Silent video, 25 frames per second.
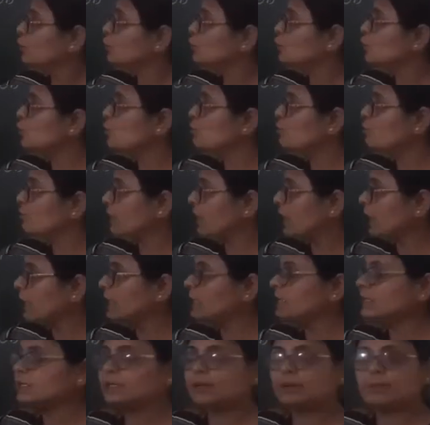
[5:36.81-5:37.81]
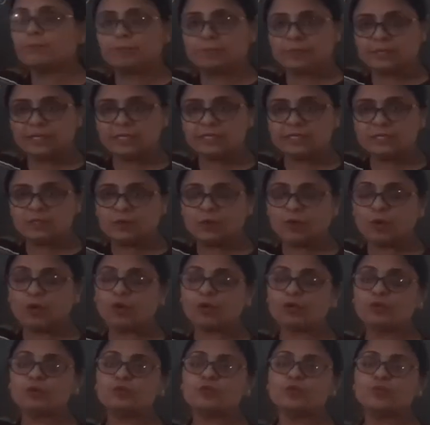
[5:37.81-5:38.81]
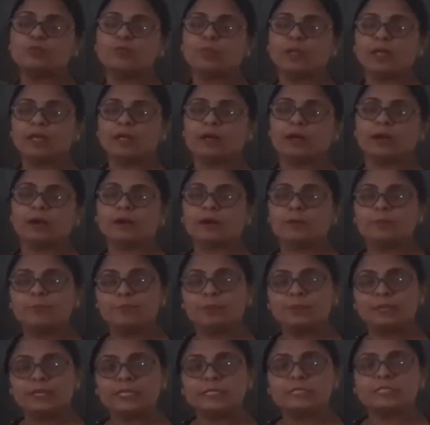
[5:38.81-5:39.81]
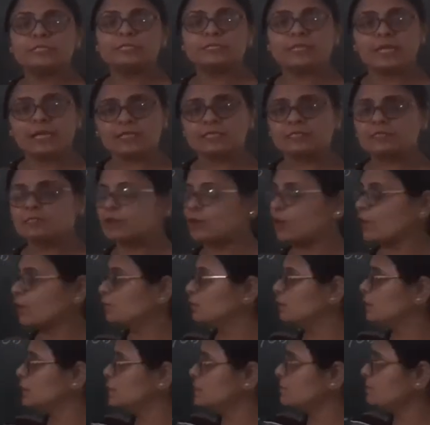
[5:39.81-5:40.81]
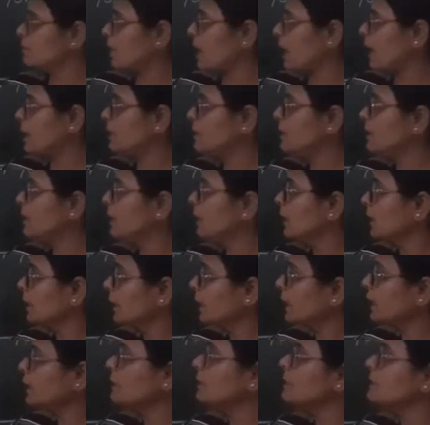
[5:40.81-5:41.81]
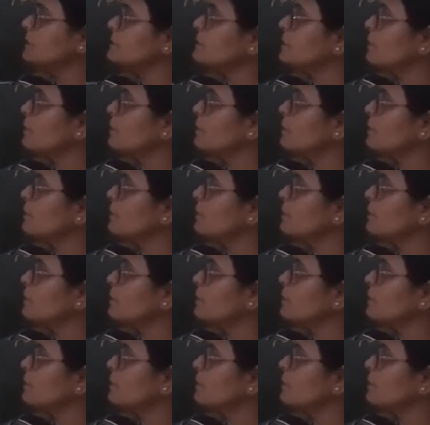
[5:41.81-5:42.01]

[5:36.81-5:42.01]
To make it complete or to make a complete sense of this part, it is